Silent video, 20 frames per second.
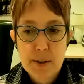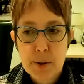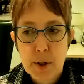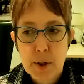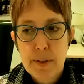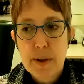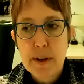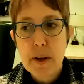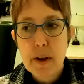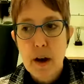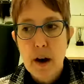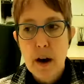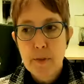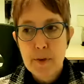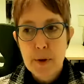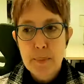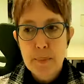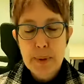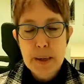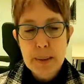So I think
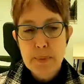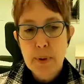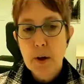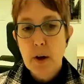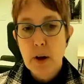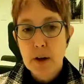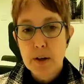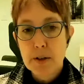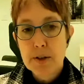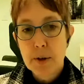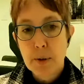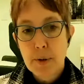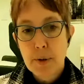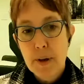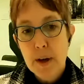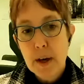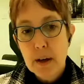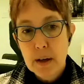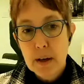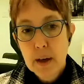often people also
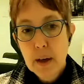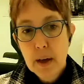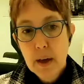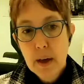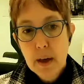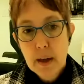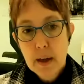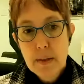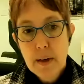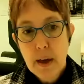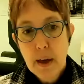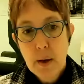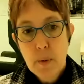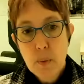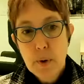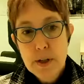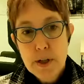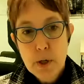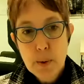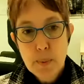think that
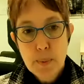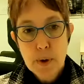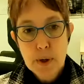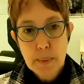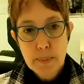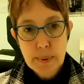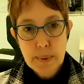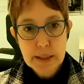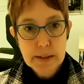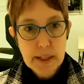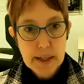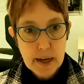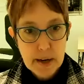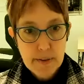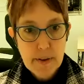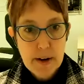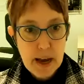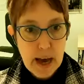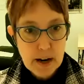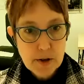when you put a building on
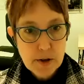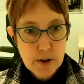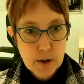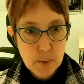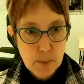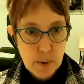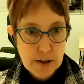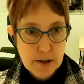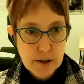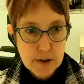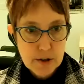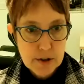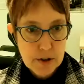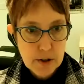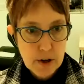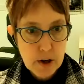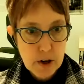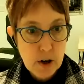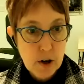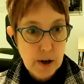the National Register
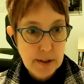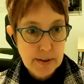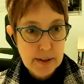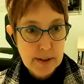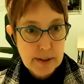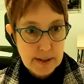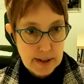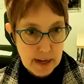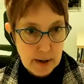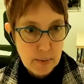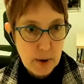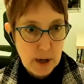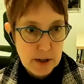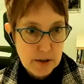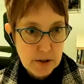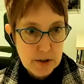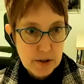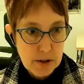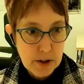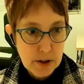or on the state
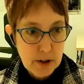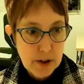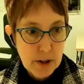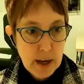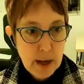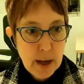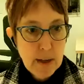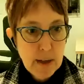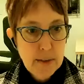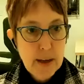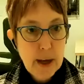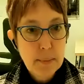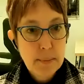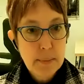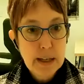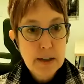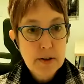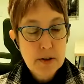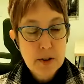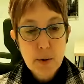register, that
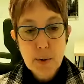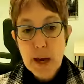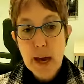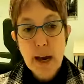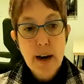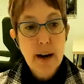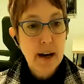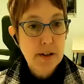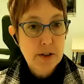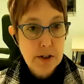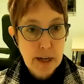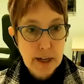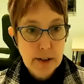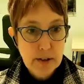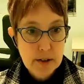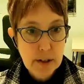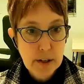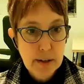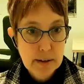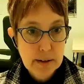means you cannot
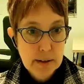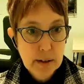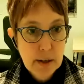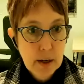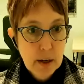change it.